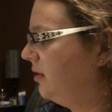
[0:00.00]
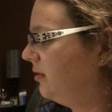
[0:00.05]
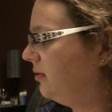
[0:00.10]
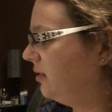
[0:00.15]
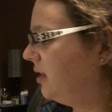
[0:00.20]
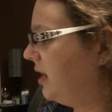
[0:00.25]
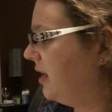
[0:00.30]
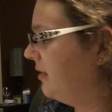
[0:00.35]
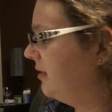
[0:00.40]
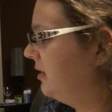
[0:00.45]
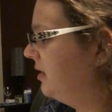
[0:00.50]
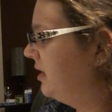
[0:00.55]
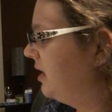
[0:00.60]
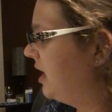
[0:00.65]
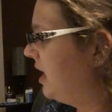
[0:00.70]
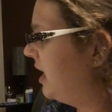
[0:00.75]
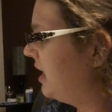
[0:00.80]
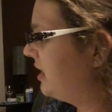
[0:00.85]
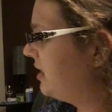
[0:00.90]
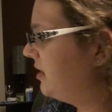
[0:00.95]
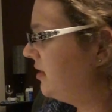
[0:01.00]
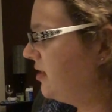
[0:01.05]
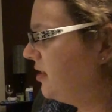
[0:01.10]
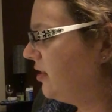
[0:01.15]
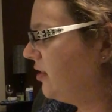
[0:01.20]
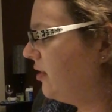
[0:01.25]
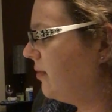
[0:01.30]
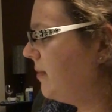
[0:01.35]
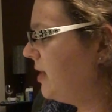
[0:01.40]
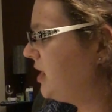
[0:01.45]
Ron. I
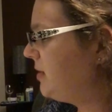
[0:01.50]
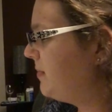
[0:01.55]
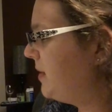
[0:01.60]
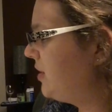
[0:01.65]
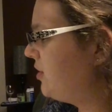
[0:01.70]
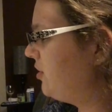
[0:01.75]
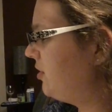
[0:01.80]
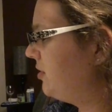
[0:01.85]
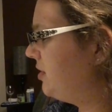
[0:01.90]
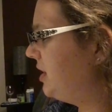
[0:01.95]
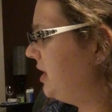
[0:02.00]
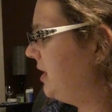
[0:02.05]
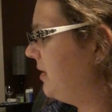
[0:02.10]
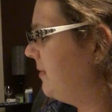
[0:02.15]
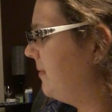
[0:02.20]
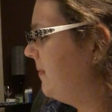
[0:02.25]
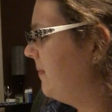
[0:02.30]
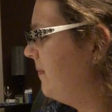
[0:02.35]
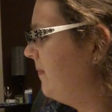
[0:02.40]
consider it my specialty.